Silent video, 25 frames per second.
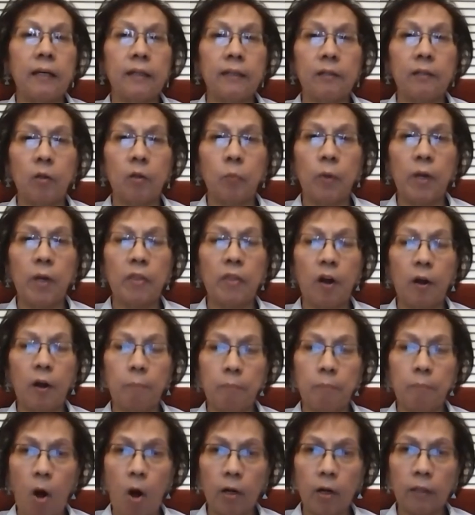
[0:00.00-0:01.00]
with our
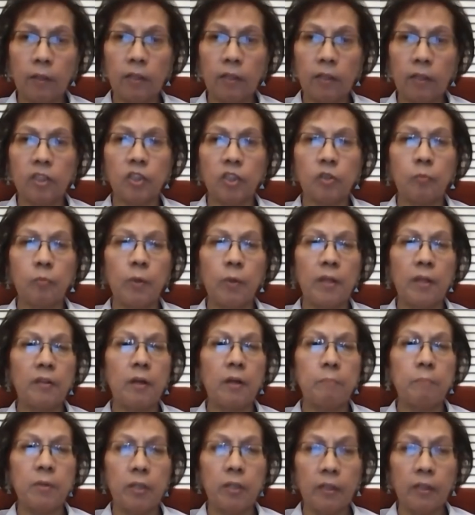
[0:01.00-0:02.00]
partners, with
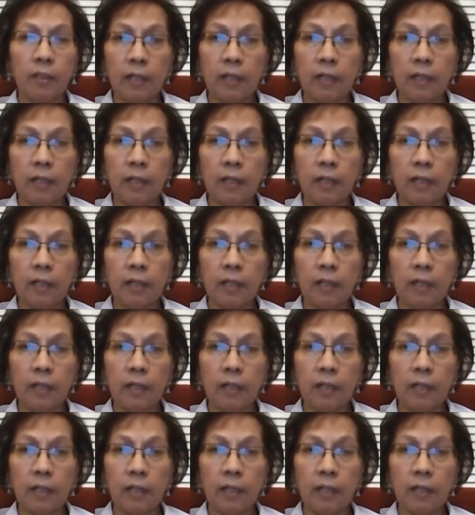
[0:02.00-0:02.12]
community